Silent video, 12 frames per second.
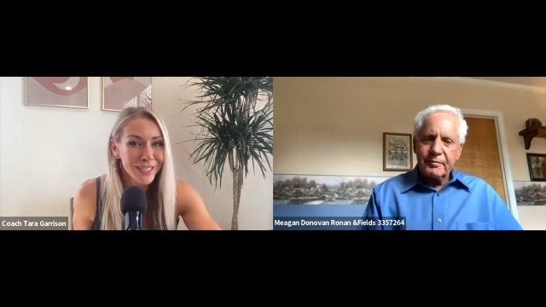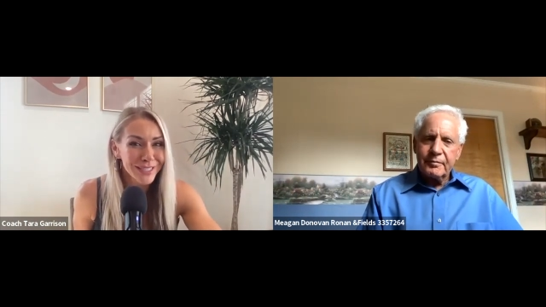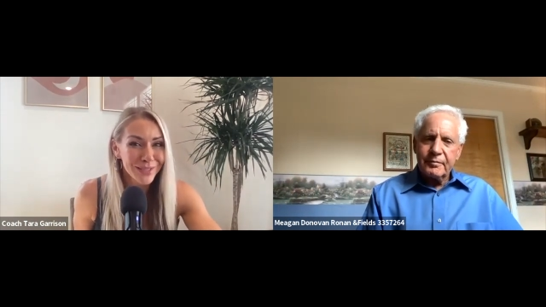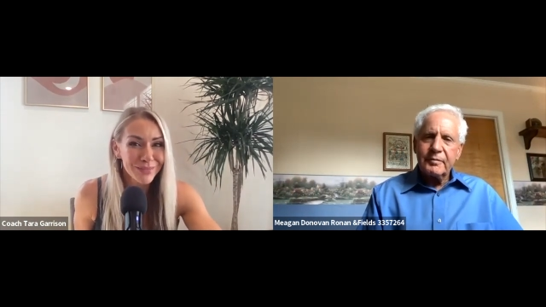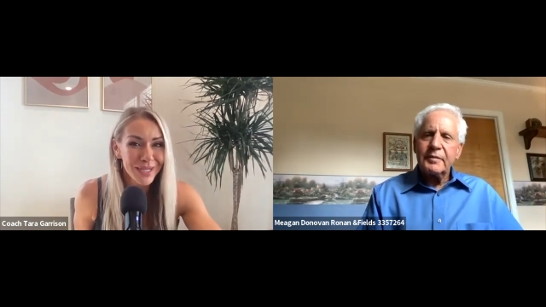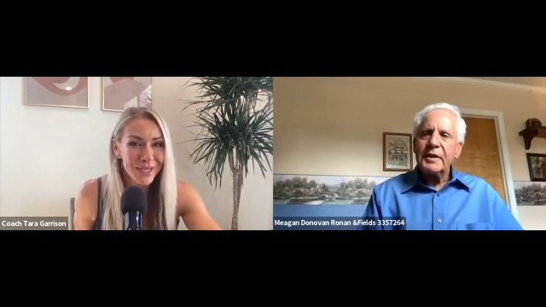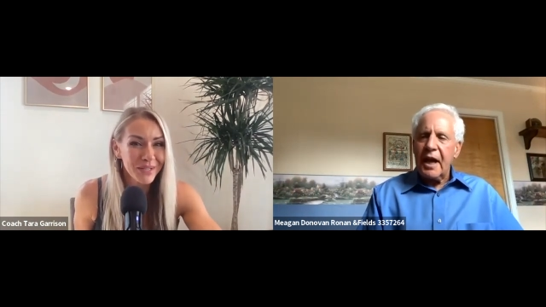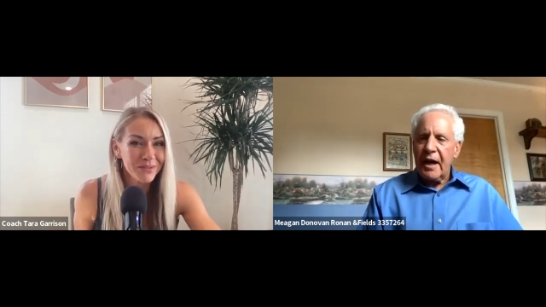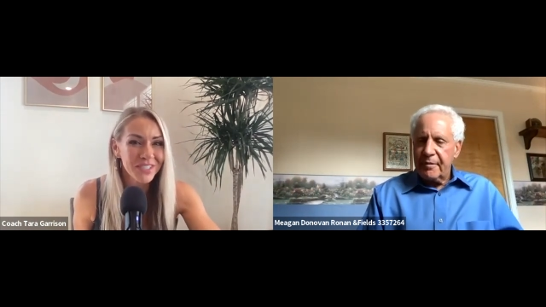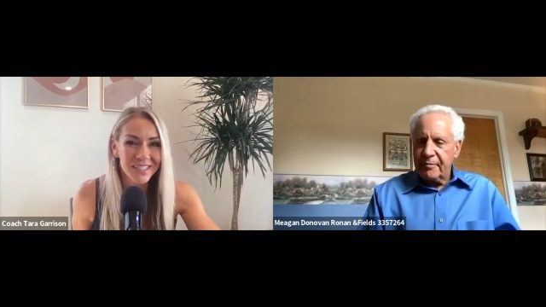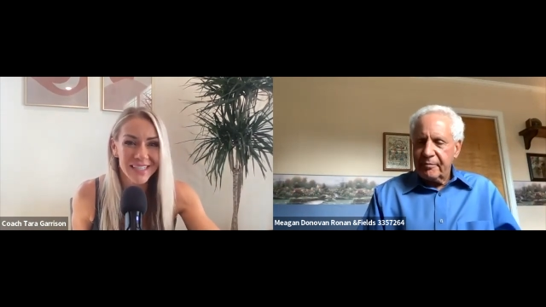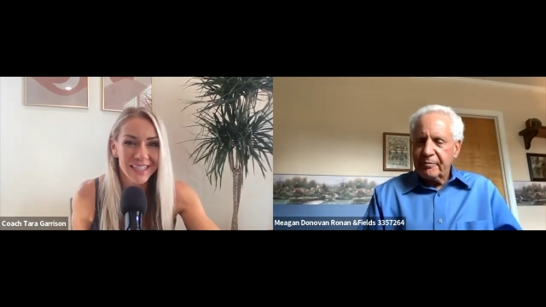Speaker 1: Sometimes I was
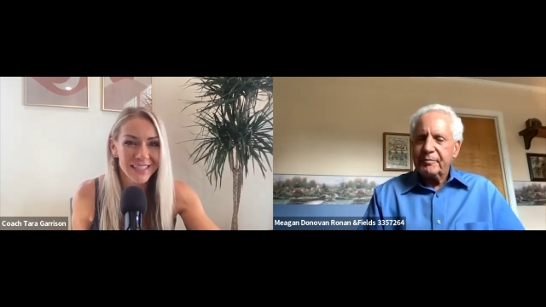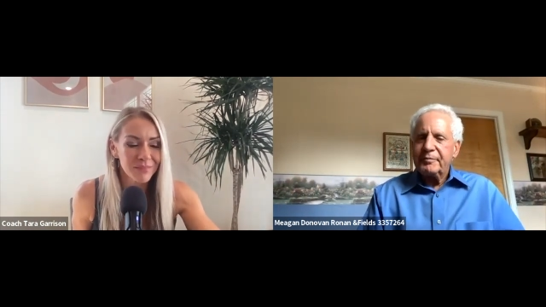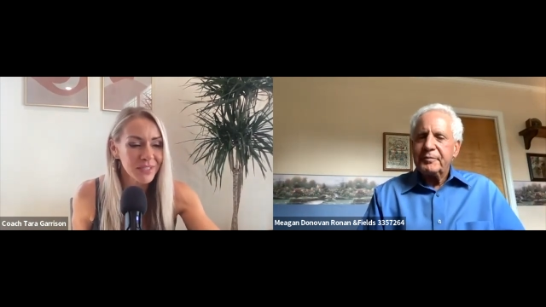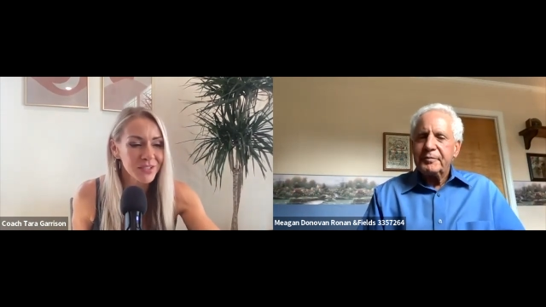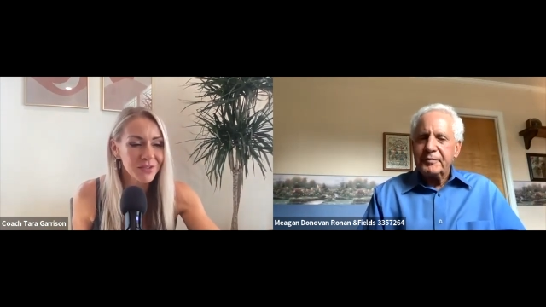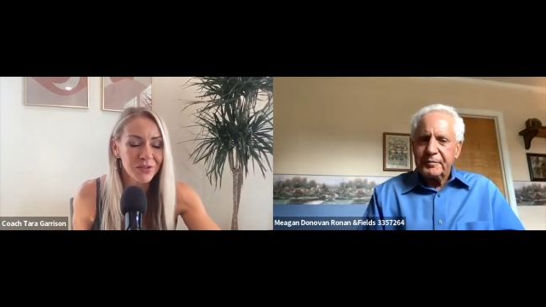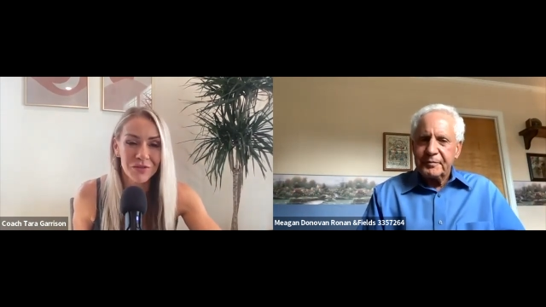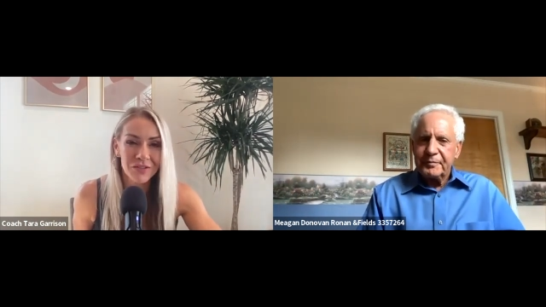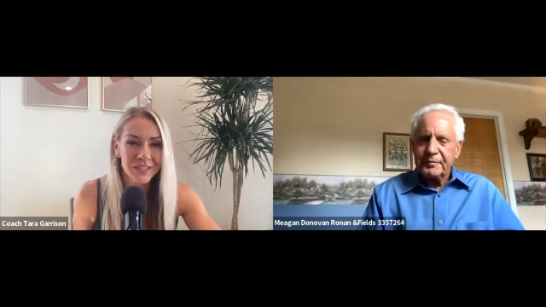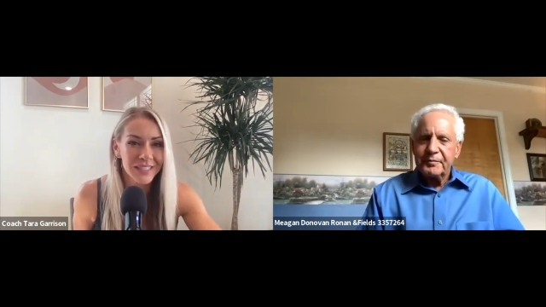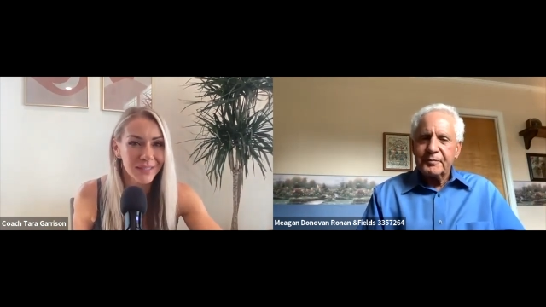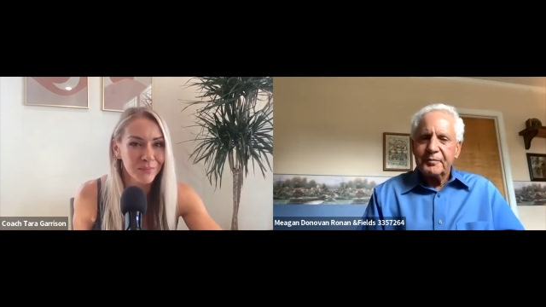just texting my 2 girlfriends
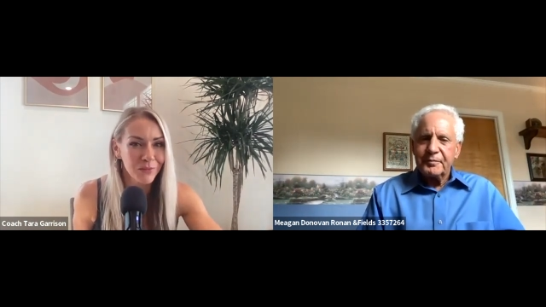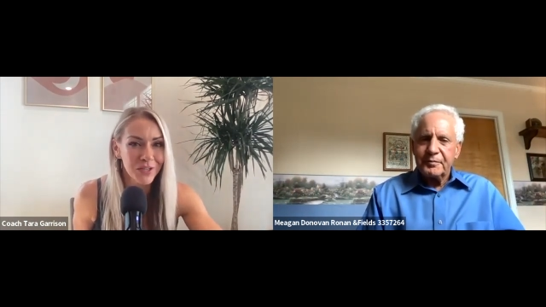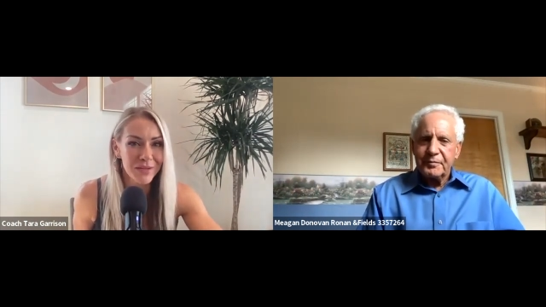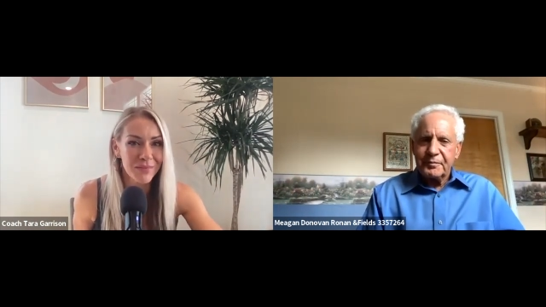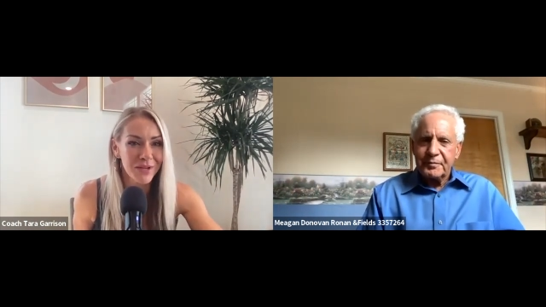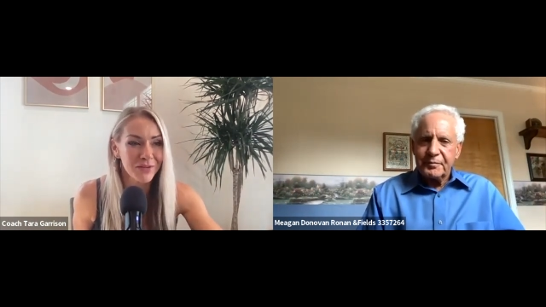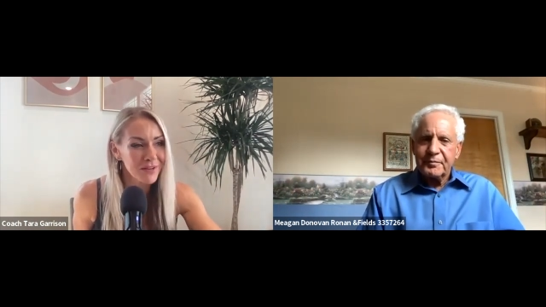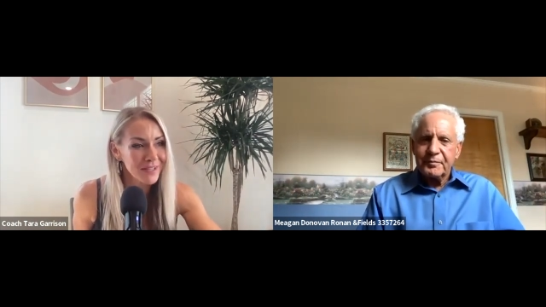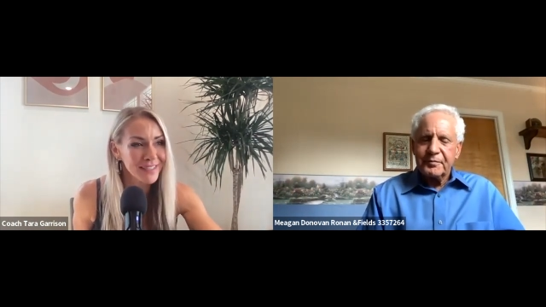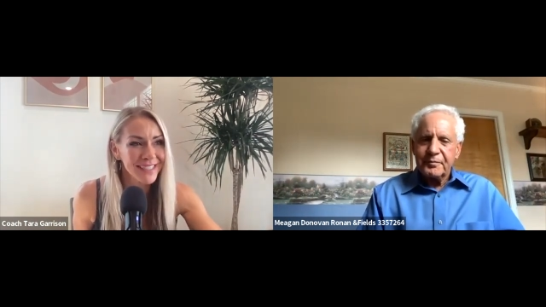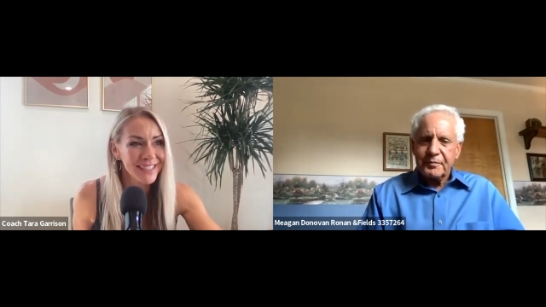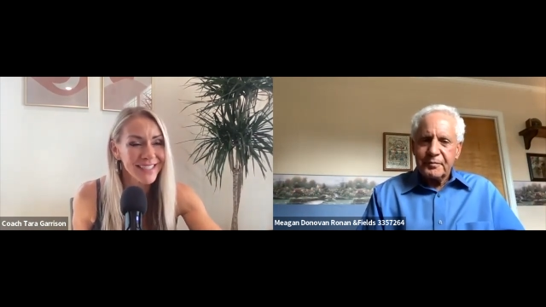this morning about a
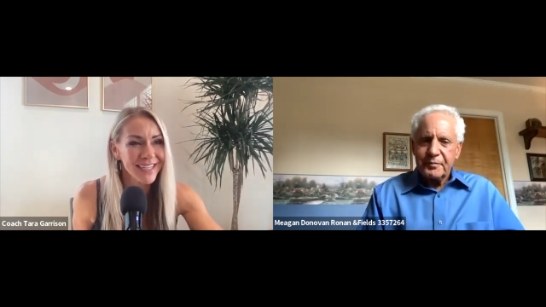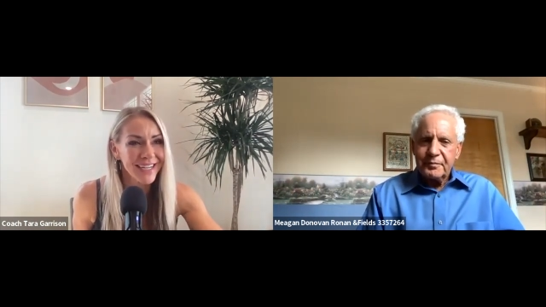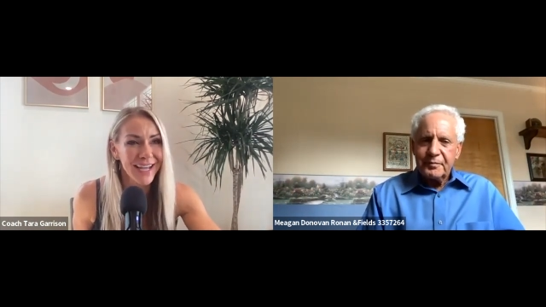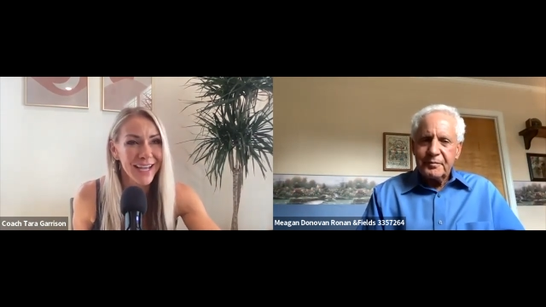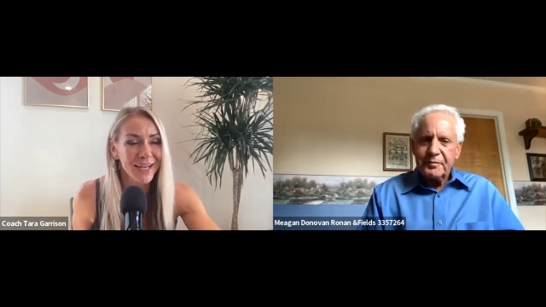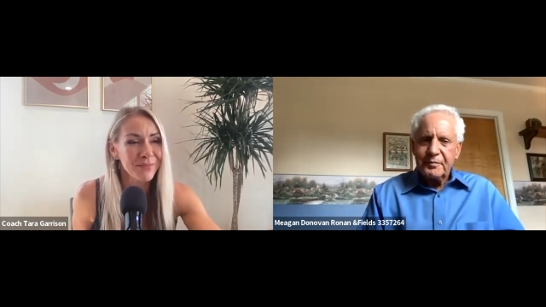realization I had.